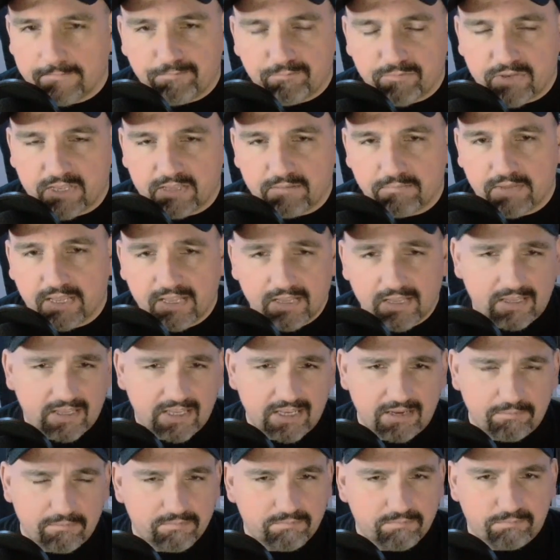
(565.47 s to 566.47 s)
That
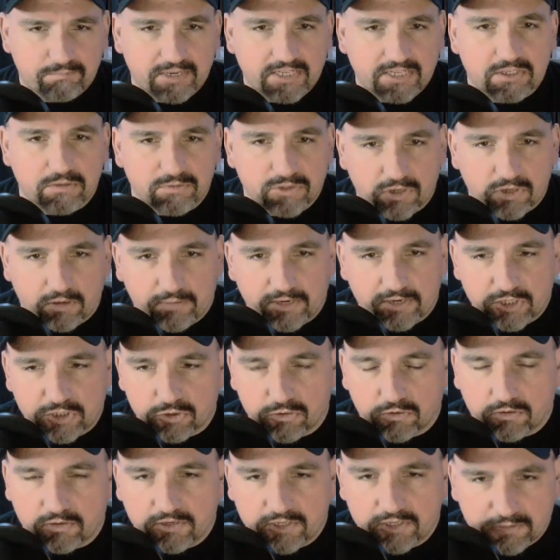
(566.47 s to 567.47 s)
it basically was on my
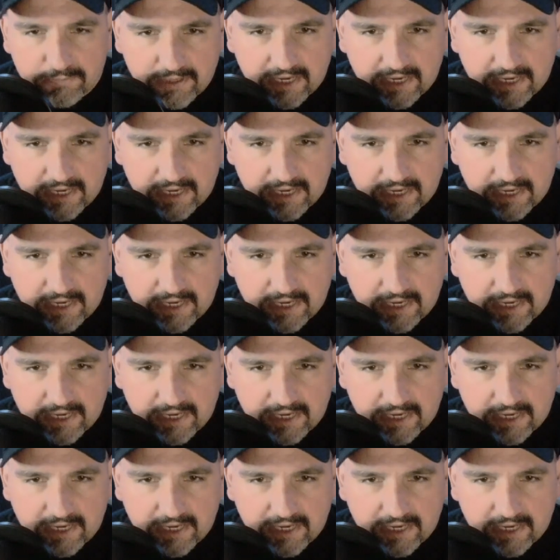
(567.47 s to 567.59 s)
short list,